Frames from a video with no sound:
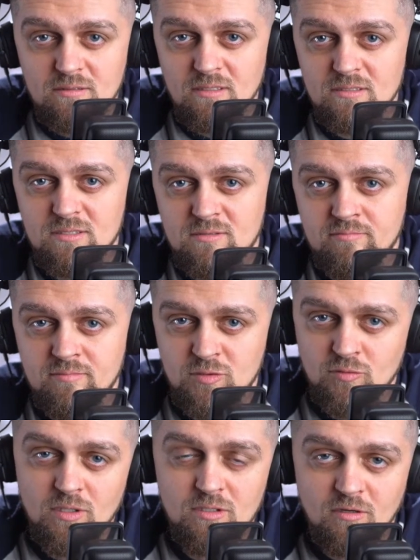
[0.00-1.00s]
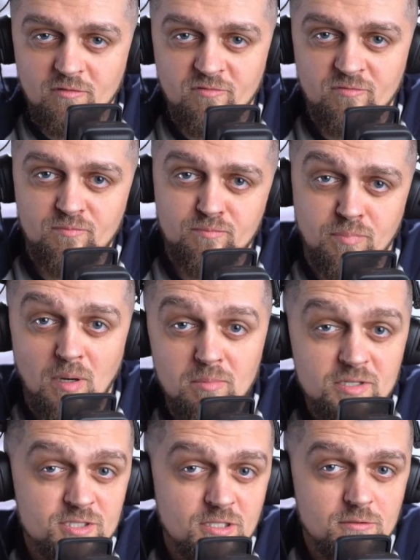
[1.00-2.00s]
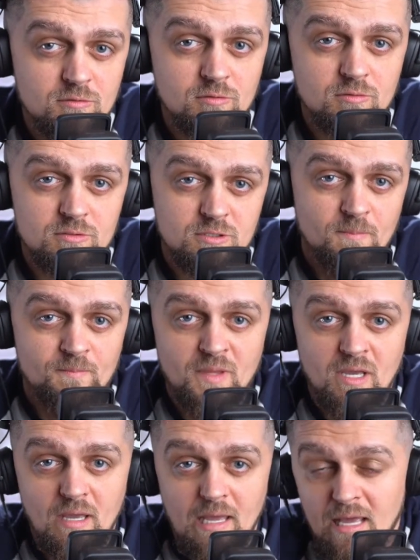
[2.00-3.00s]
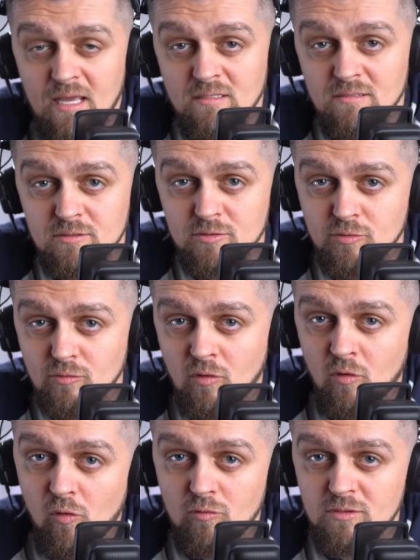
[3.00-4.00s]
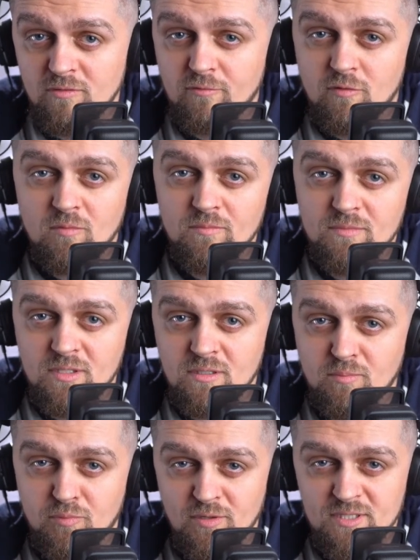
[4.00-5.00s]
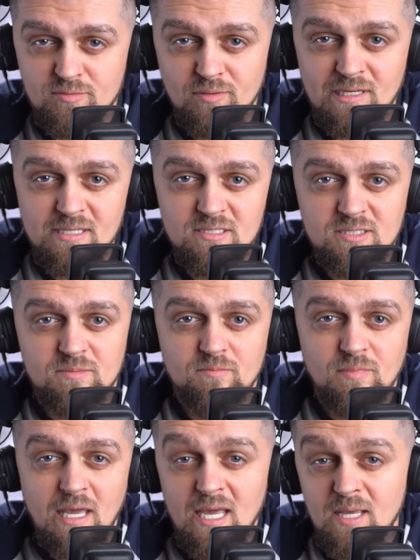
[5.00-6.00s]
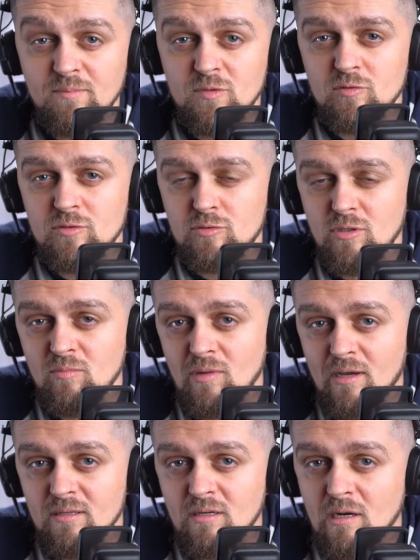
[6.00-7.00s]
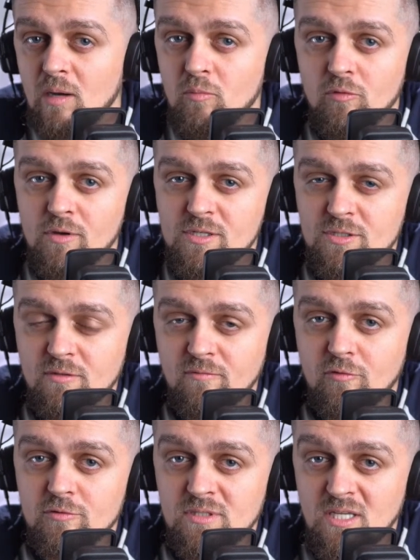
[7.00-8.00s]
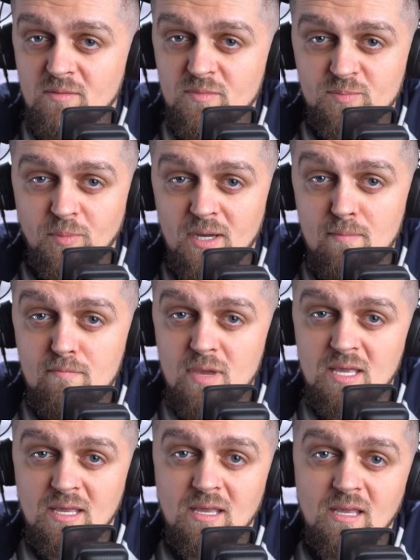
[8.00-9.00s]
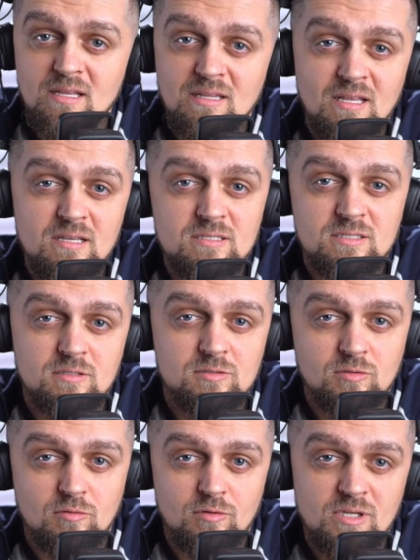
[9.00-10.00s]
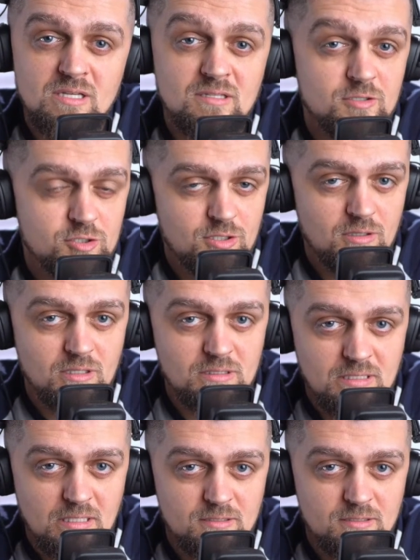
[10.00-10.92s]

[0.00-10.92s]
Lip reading: its suite of publishing tools and, to quote from the press release, aim to streamline collaboration for teams by making it easier to create and share content.